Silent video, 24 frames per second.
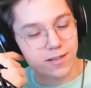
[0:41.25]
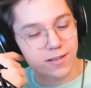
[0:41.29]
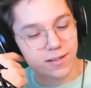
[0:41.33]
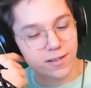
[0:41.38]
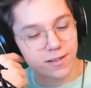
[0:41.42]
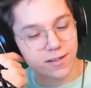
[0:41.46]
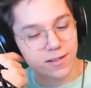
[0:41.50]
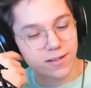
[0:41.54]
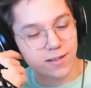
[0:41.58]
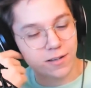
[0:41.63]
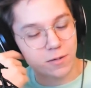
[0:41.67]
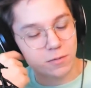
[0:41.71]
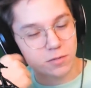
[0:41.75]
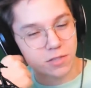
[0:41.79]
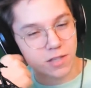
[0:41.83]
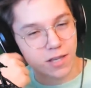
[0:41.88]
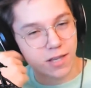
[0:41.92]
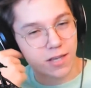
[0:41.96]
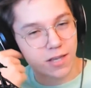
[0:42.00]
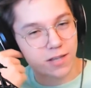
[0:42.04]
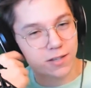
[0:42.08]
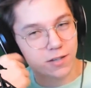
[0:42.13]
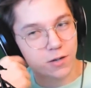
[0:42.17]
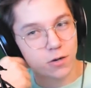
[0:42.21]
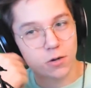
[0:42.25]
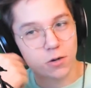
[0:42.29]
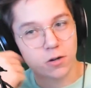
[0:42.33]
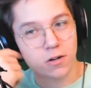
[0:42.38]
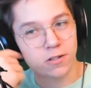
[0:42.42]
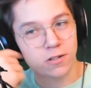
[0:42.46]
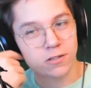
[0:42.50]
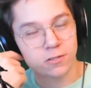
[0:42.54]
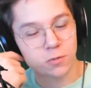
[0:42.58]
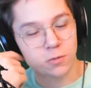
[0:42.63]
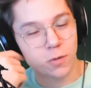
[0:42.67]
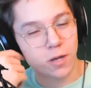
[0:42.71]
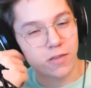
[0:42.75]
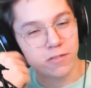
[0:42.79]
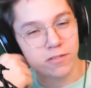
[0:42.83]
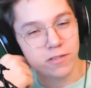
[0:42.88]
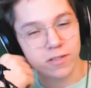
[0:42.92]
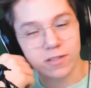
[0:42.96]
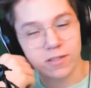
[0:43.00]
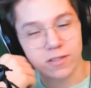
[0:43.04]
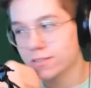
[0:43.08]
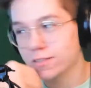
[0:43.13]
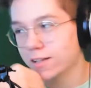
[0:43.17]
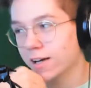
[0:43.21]
I'm Zach or
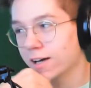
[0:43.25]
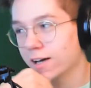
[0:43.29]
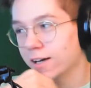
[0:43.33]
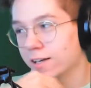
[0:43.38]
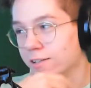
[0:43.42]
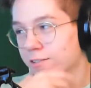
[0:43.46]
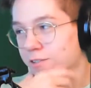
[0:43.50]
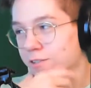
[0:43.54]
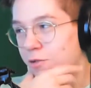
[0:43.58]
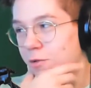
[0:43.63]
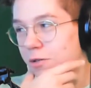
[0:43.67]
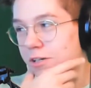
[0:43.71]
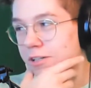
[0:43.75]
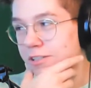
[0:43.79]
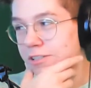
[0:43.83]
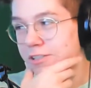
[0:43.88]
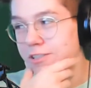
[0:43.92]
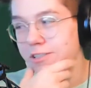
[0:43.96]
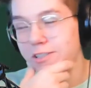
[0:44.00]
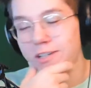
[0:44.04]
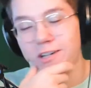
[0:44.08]
Wavy on Twitch.